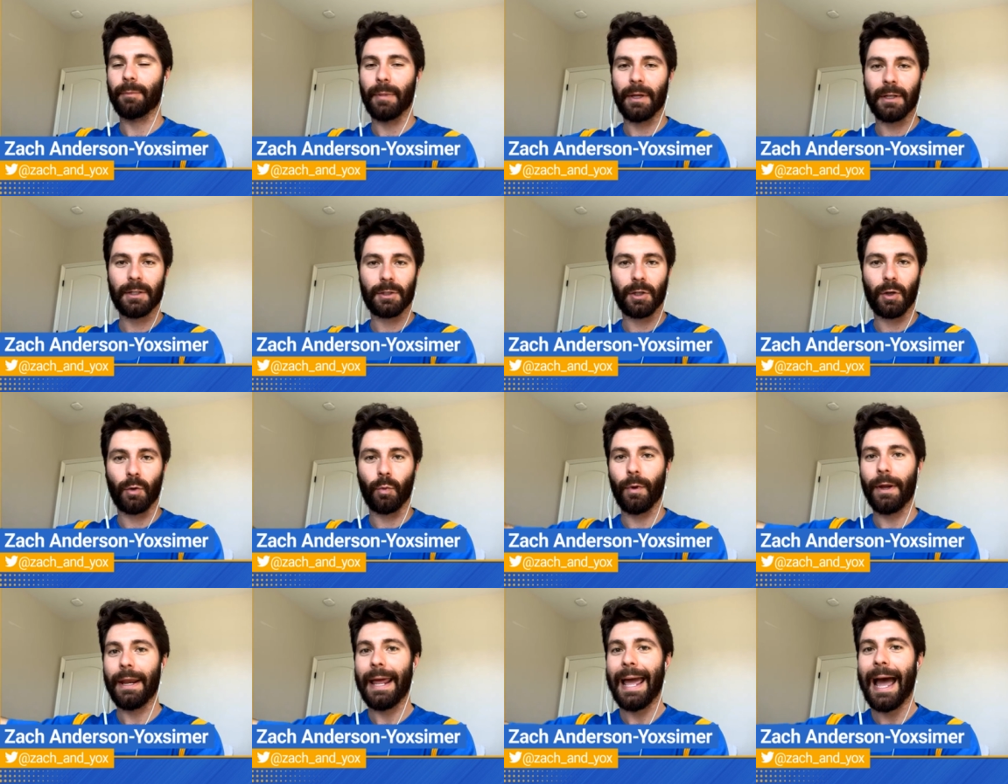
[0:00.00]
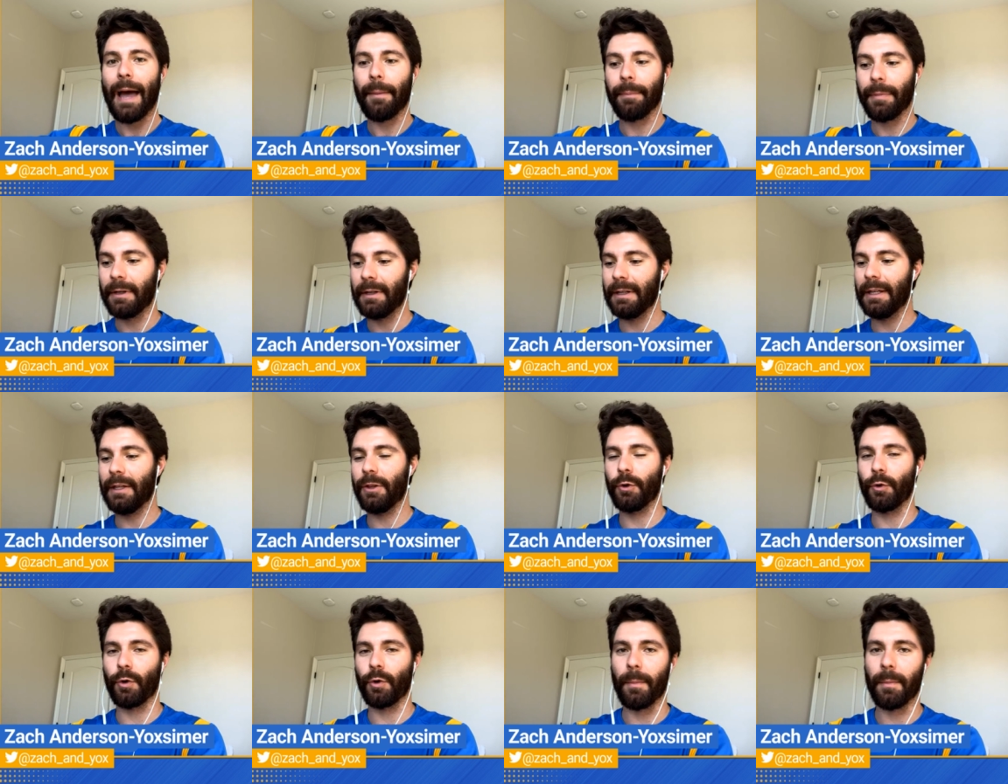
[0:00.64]
based on what happened
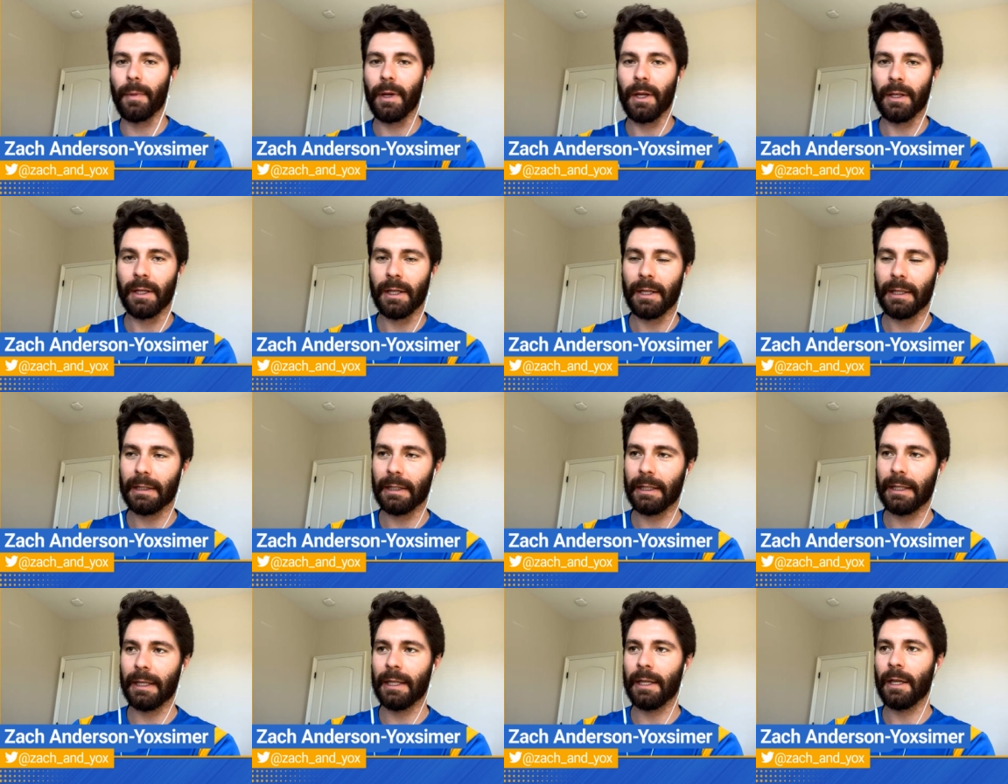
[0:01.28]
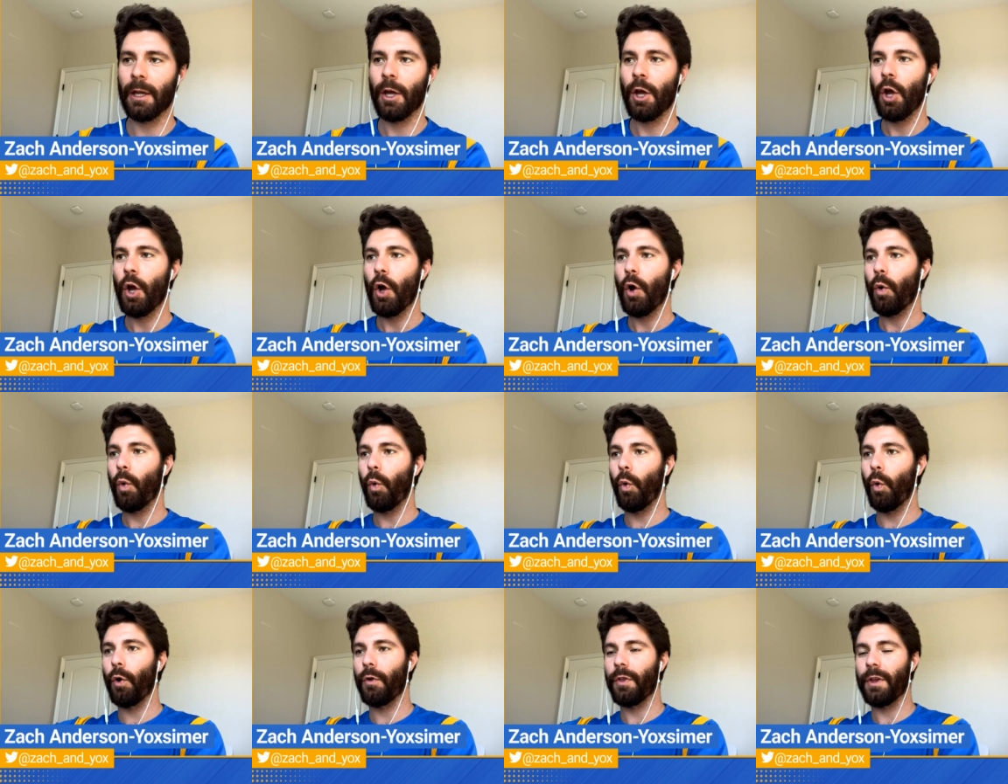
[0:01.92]
either immediately
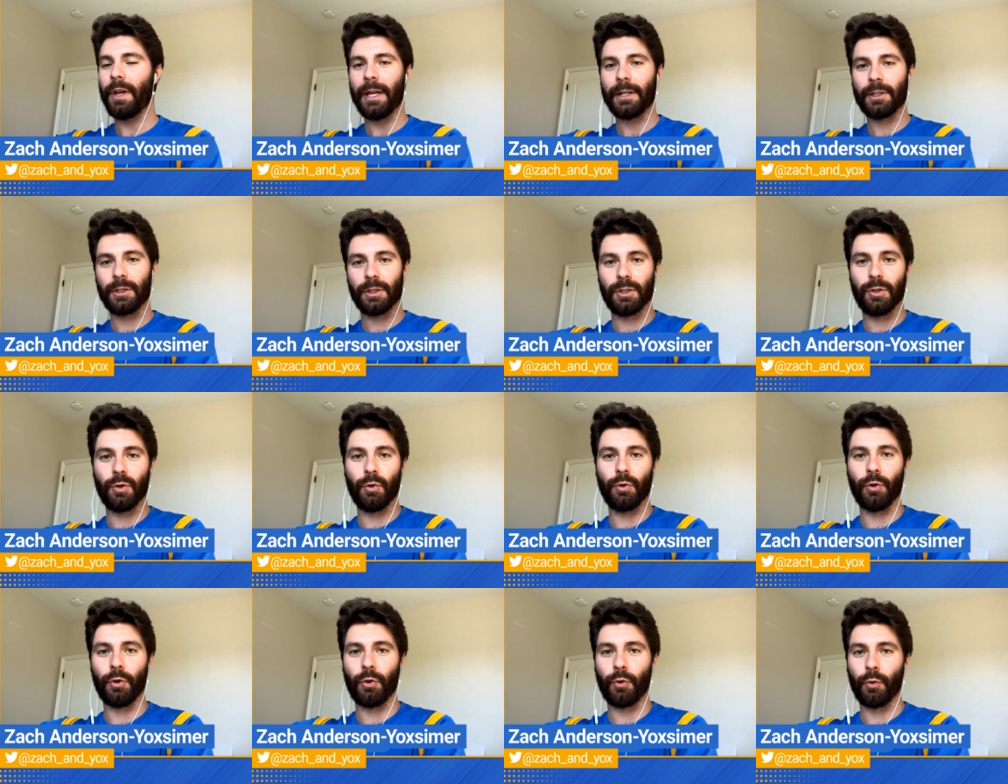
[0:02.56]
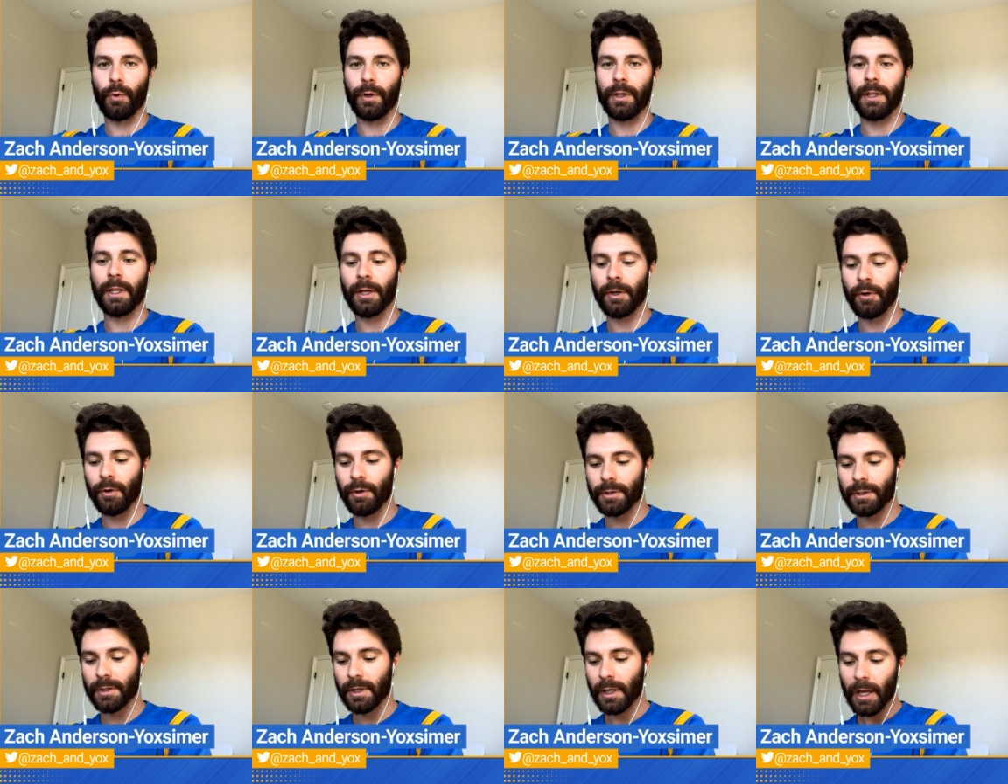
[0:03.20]
or the next two to three
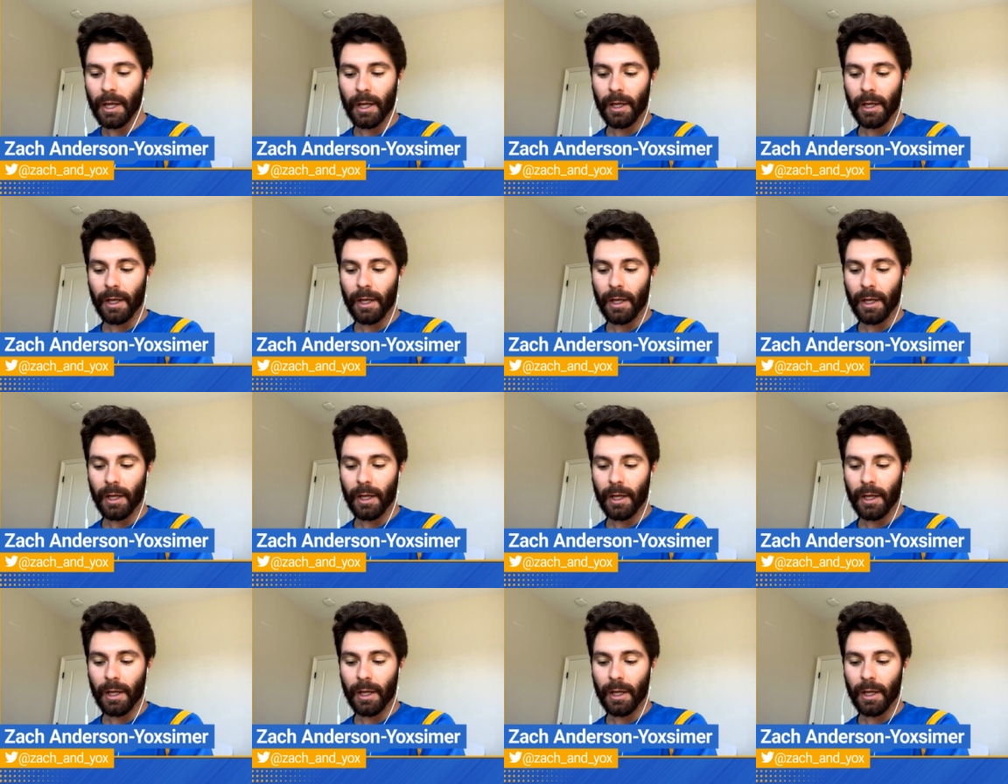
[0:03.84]
years